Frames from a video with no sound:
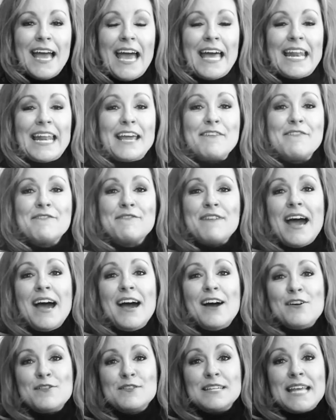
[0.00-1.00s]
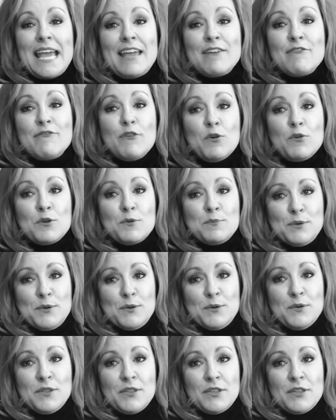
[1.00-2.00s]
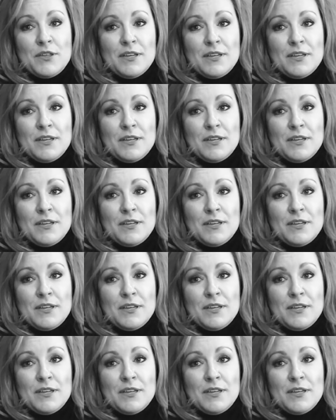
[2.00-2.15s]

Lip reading: and I found a photo booth,